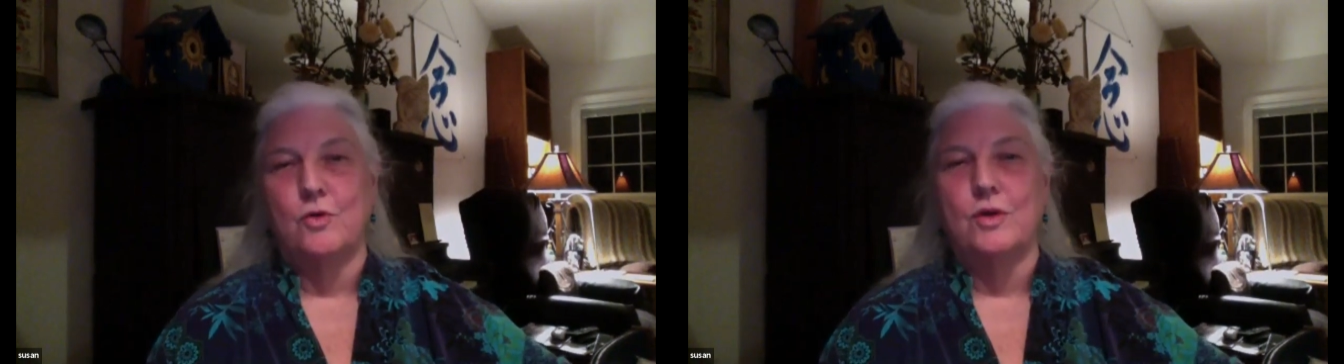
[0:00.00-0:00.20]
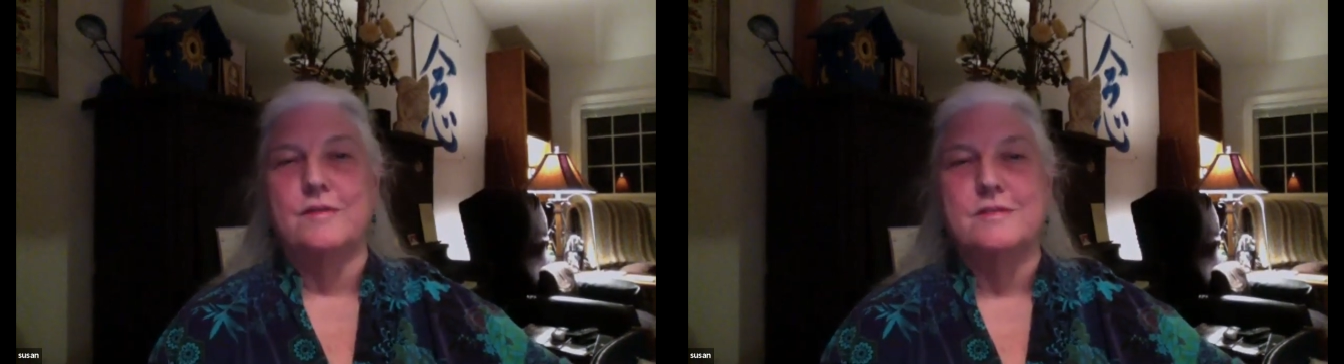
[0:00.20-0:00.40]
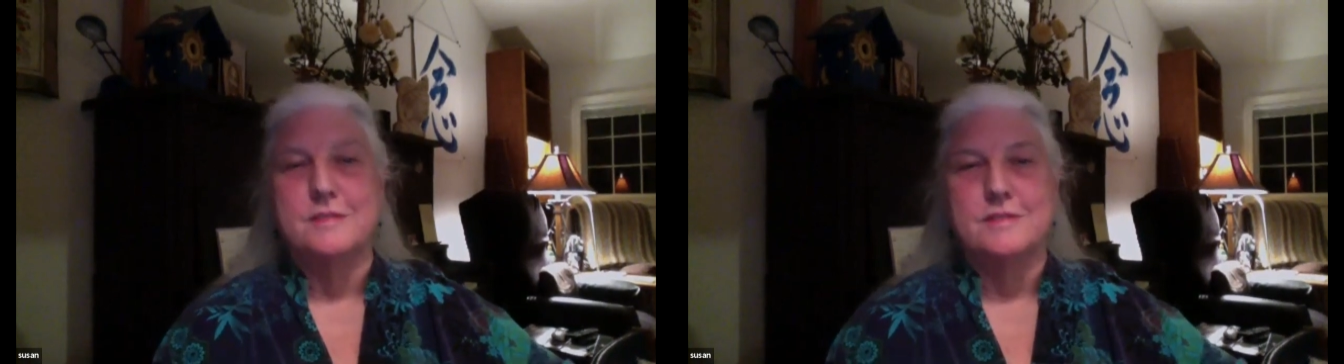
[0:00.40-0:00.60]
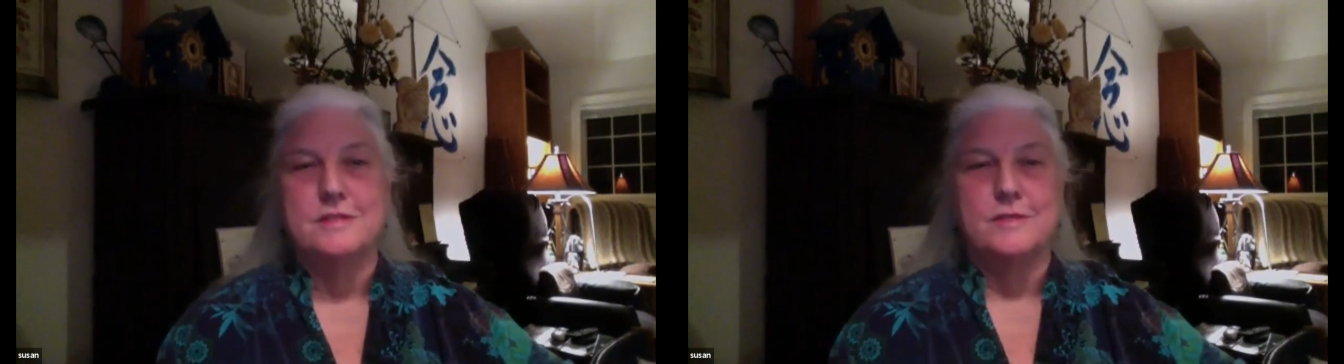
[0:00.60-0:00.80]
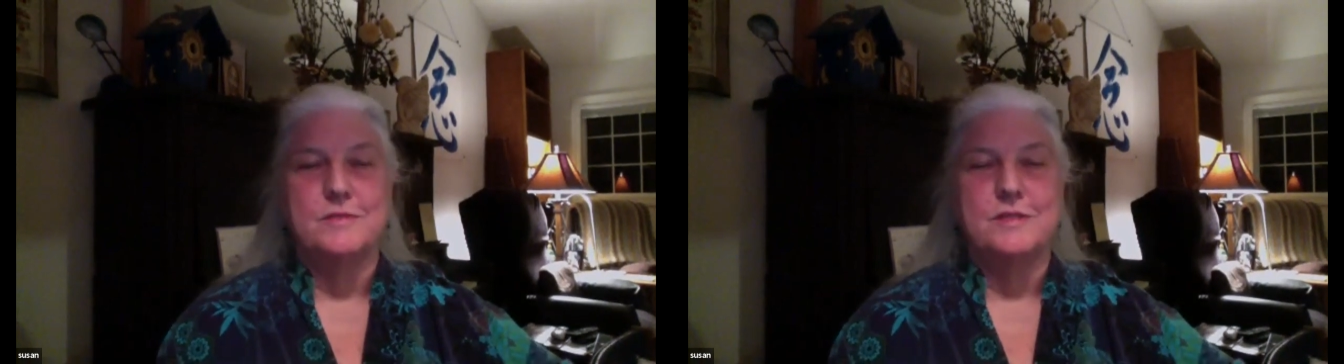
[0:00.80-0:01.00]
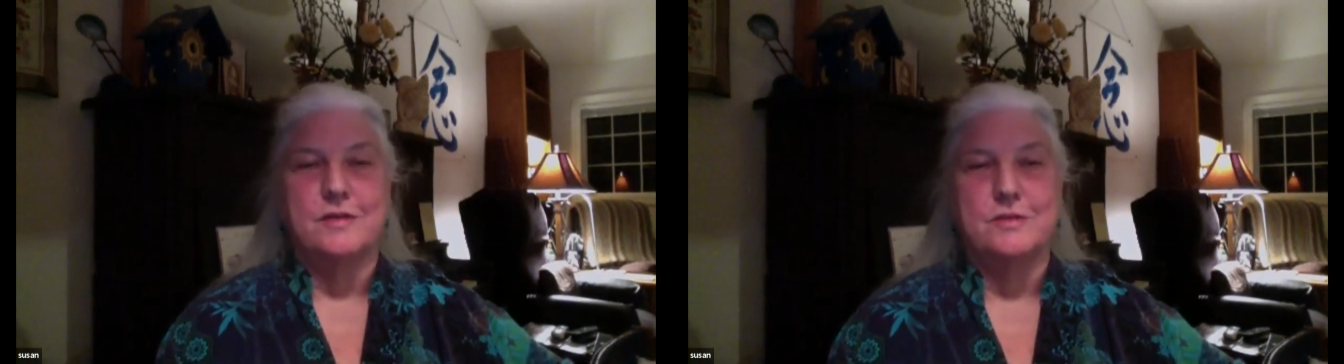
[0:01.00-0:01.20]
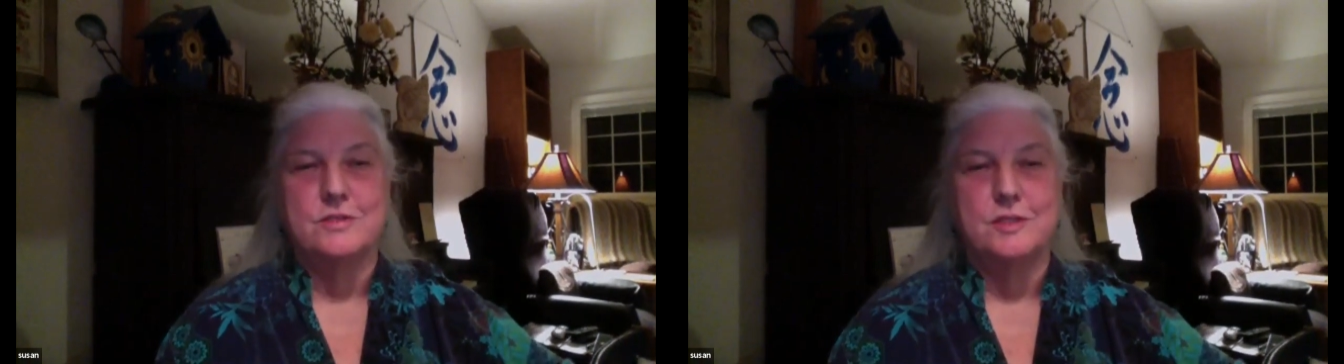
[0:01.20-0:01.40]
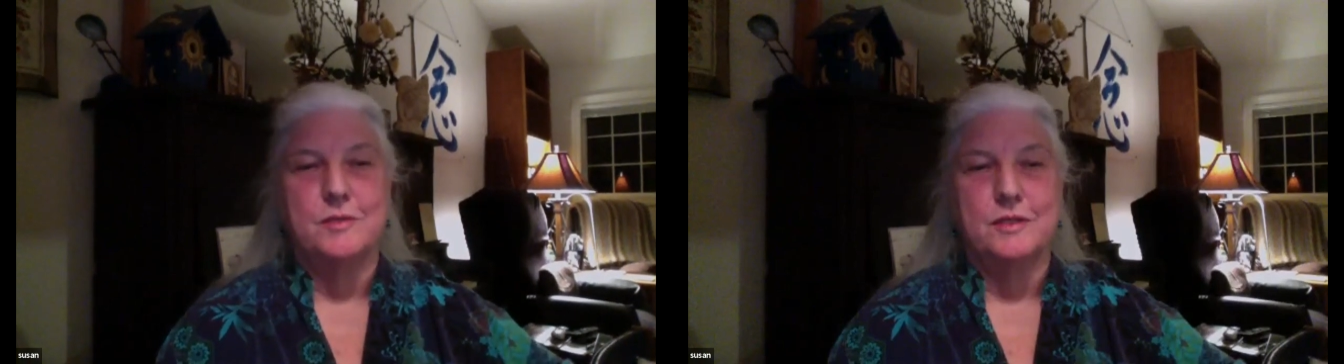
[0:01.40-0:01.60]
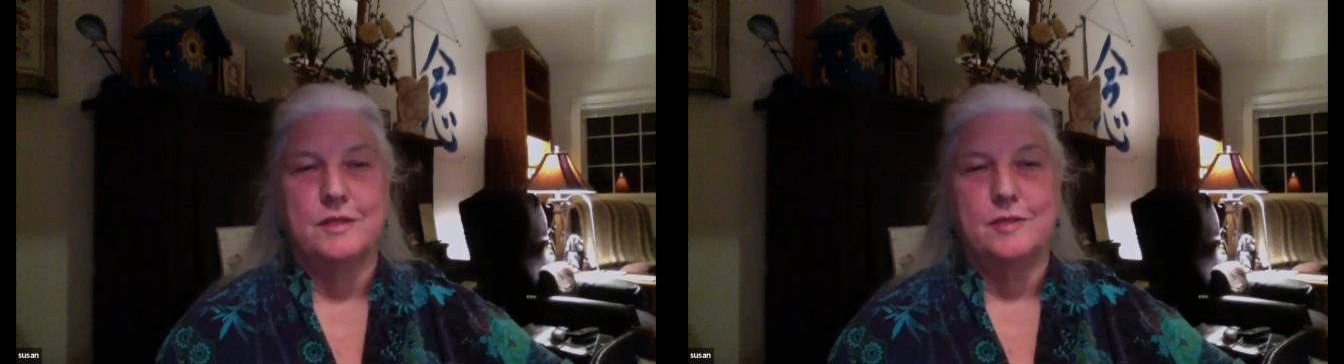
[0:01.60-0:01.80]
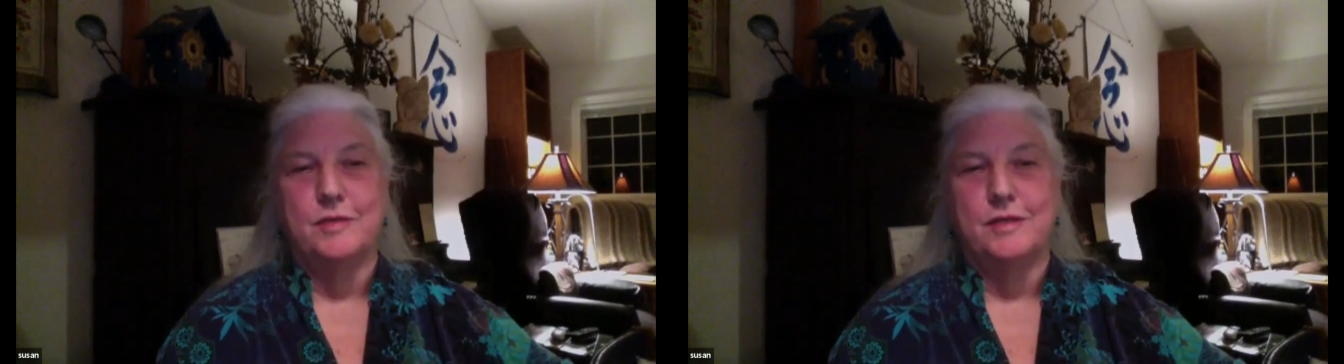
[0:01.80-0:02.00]
organ systems that are
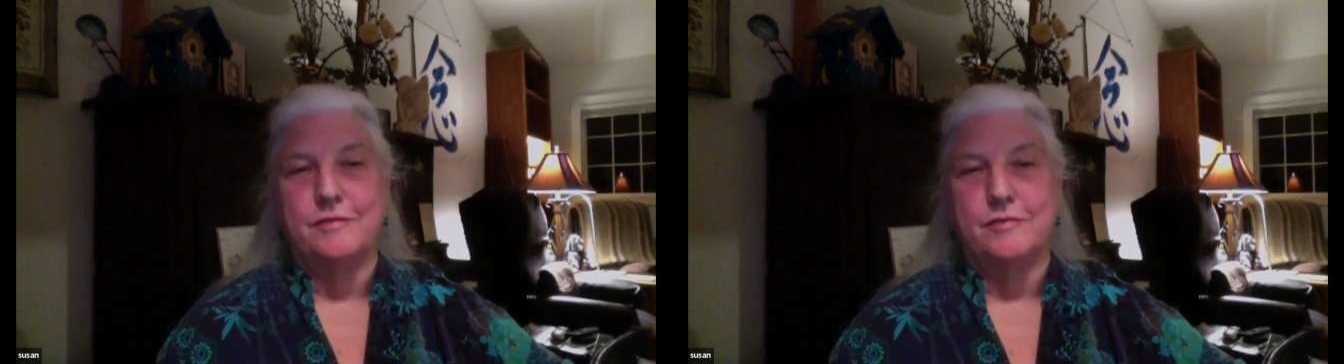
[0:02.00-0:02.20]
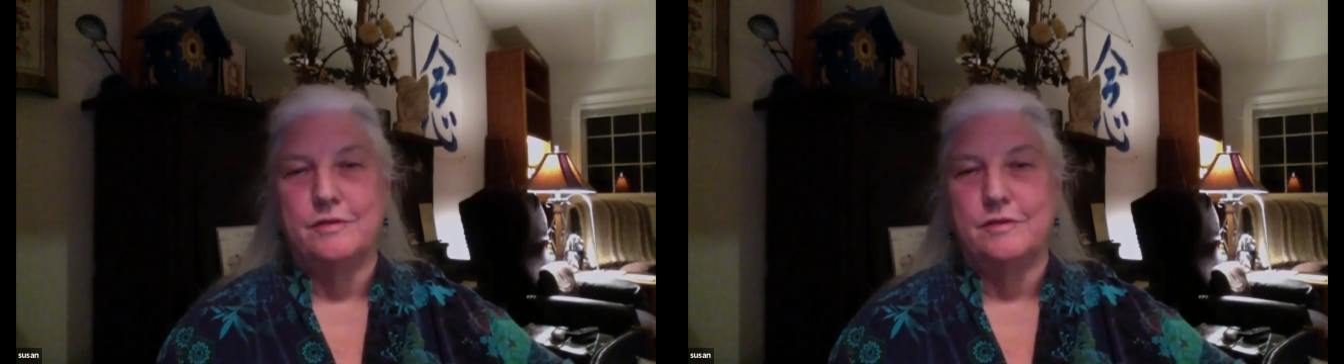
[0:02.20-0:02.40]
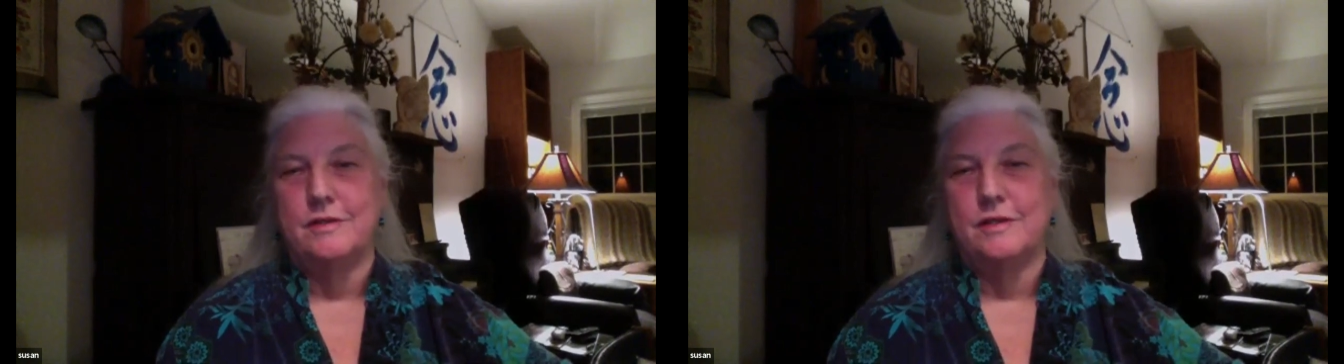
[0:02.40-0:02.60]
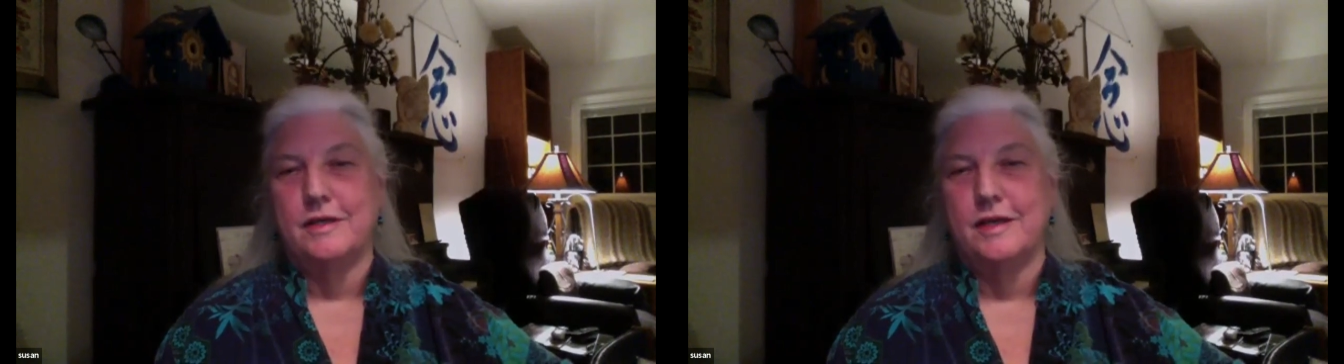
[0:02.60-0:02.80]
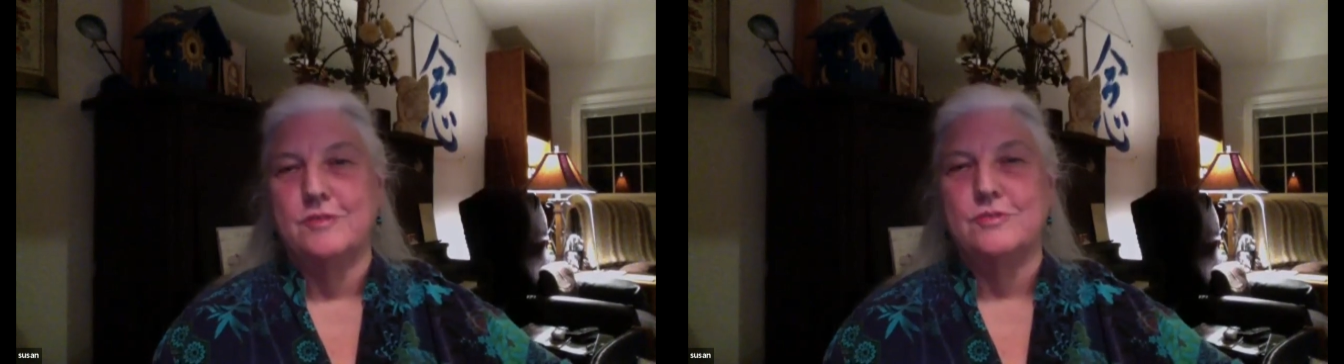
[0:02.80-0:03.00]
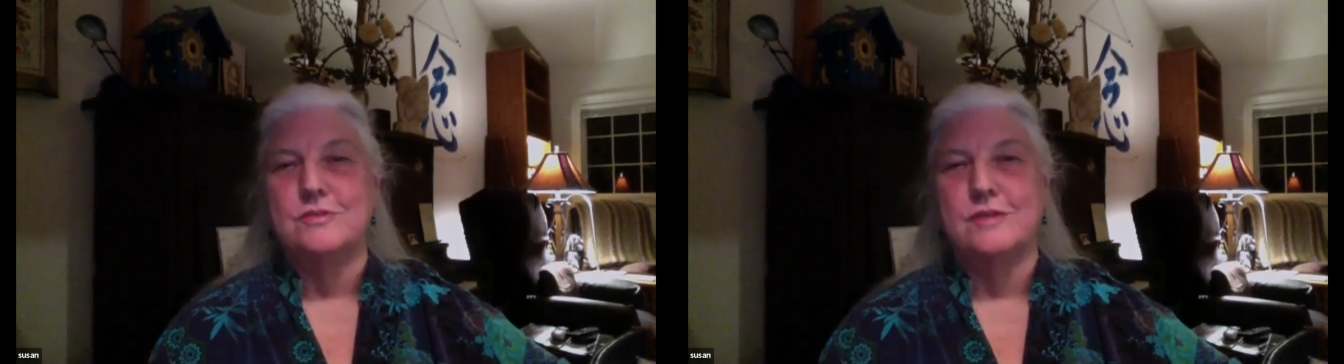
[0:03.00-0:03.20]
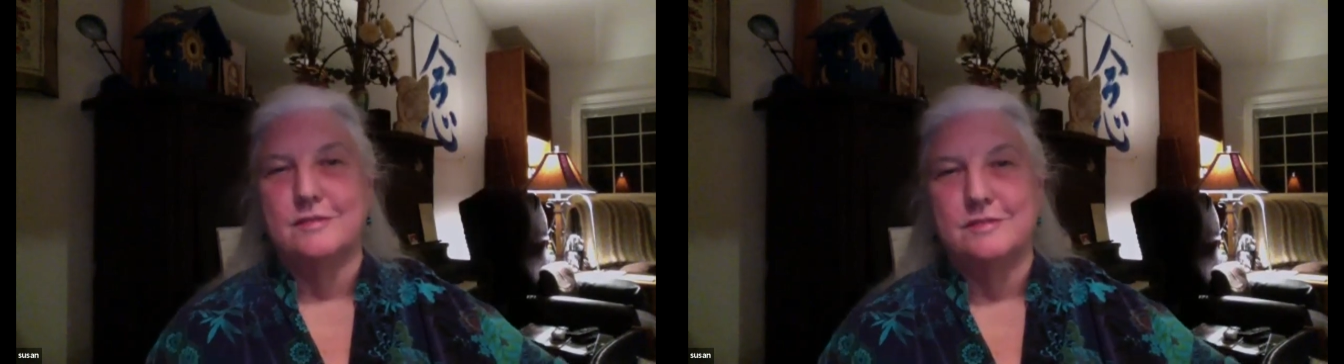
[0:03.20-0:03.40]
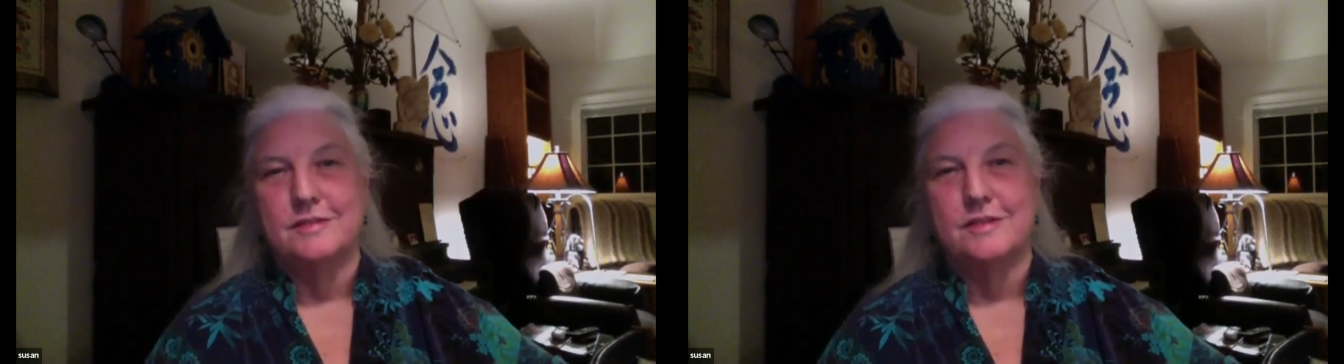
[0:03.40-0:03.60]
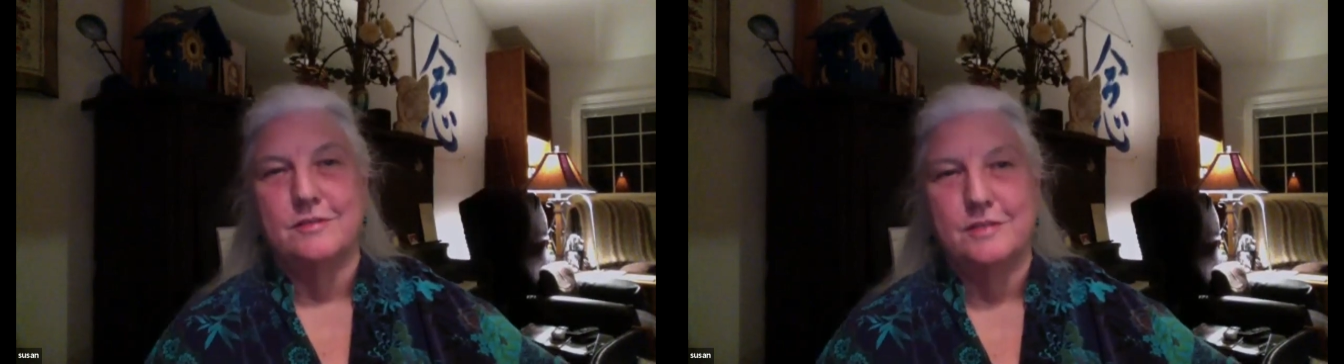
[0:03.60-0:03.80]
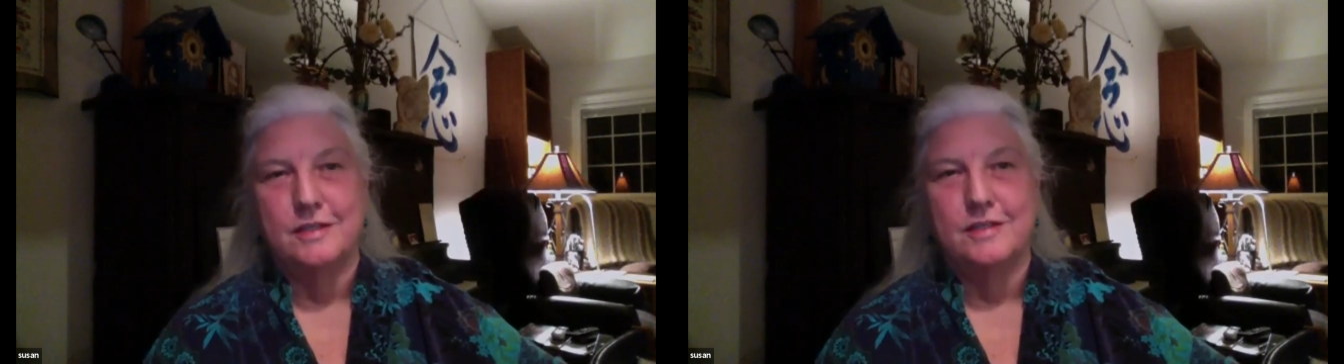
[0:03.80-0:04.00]
stimulated by different exercises that are
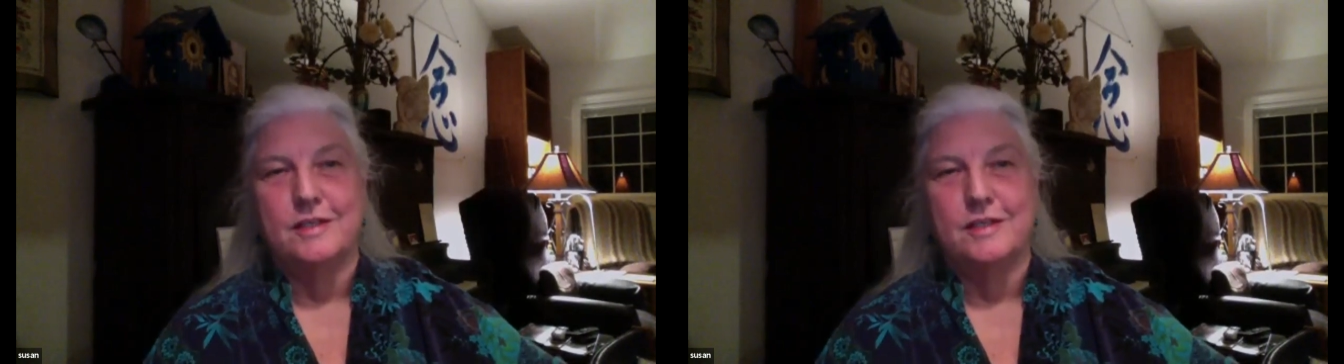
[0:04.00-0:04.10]
done.